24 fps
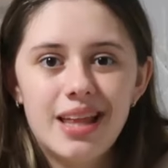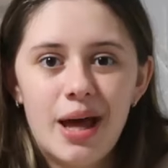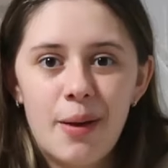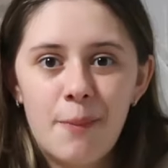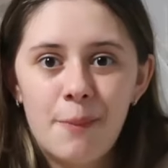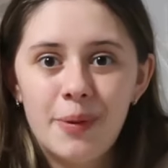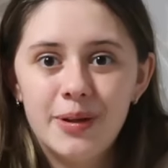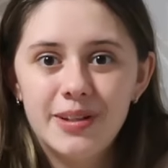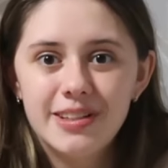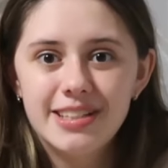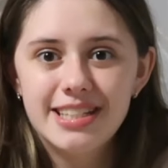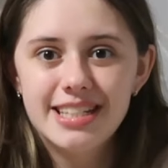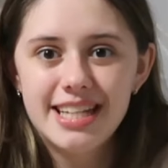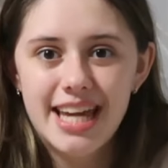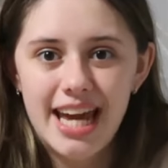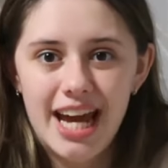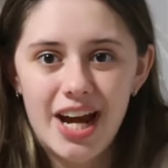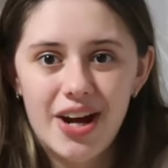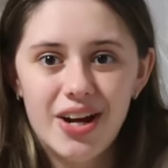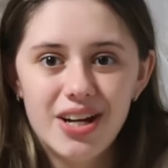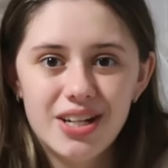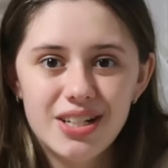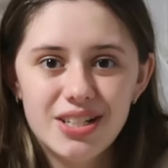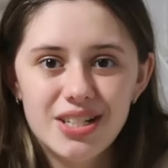that builds
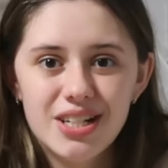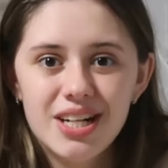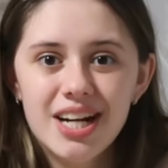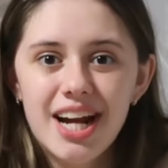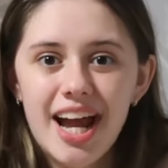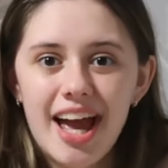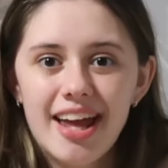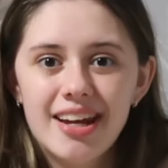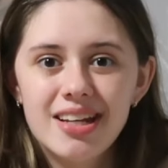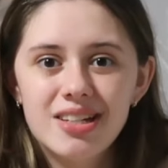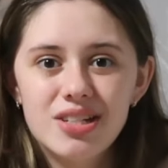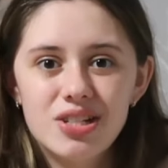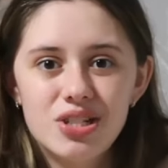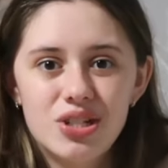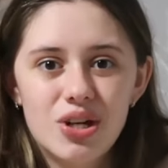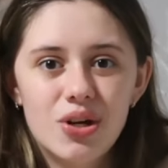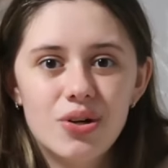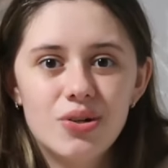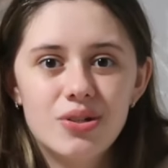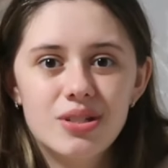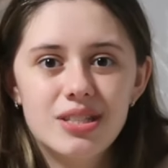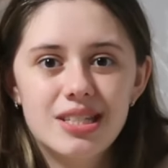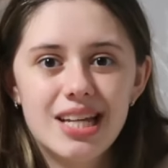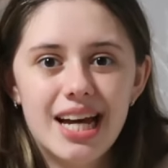character and it
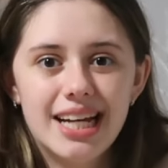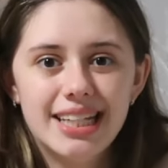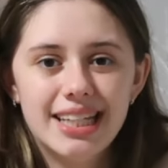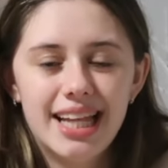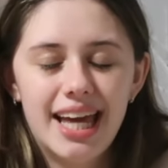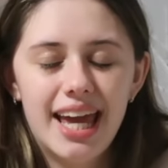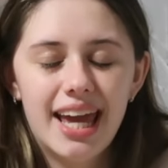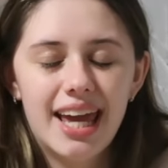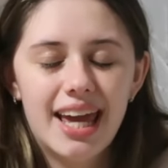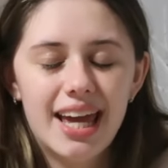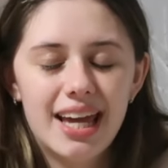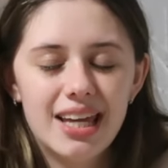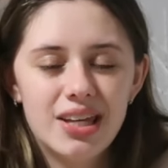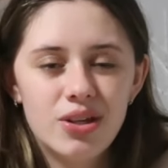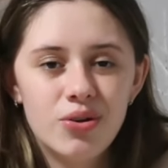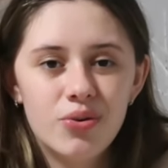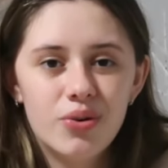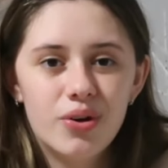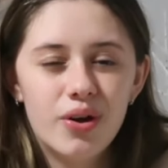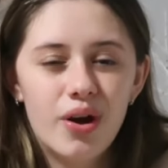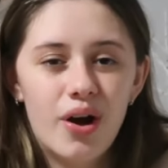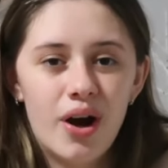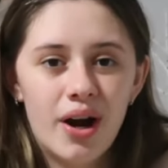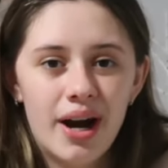shows that like you
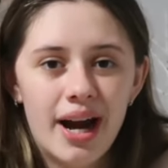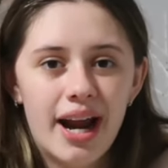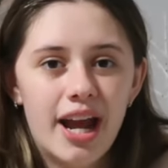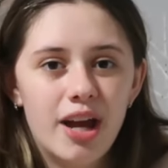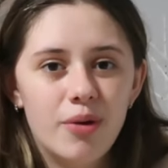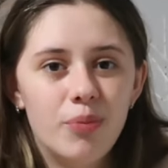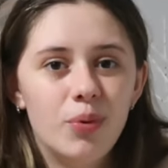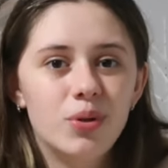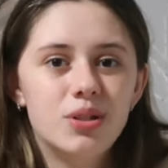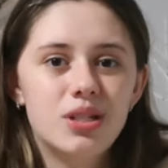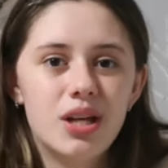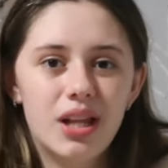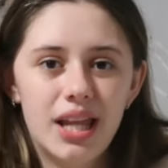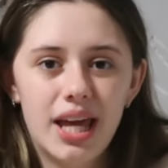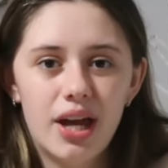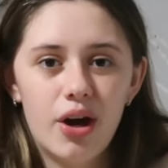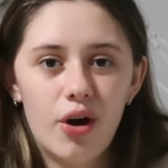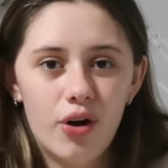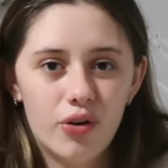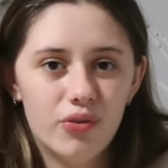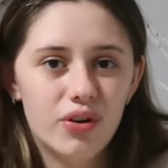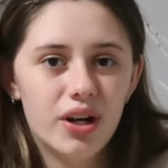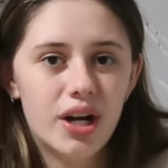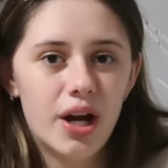are able to like
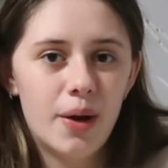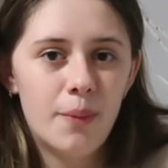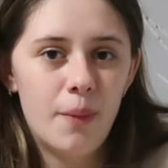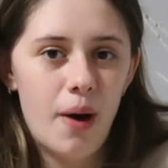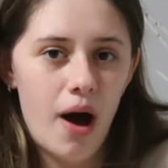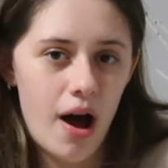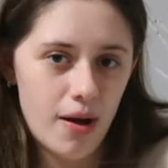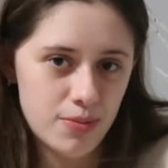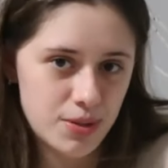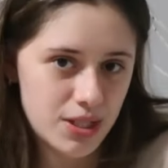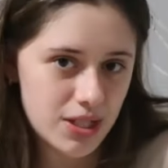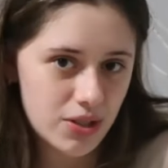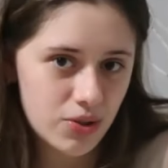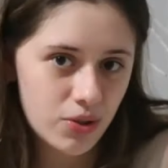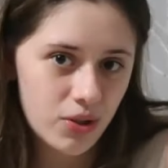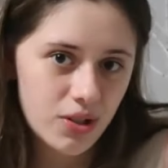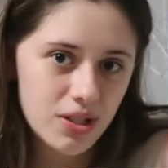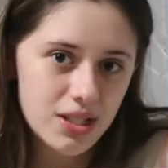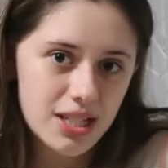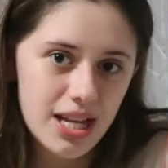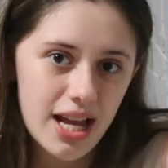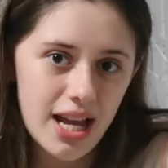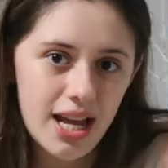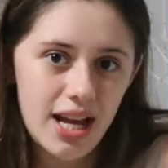overcome
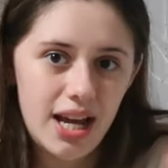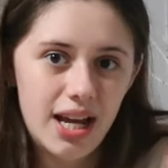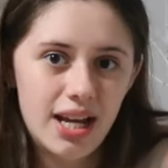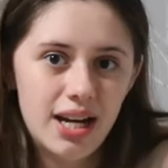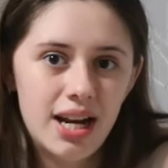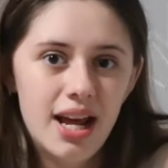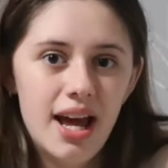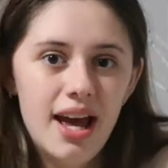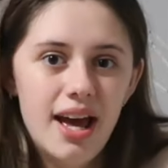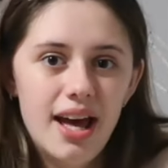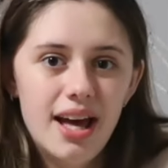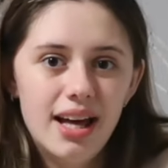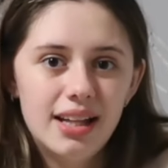obstacles and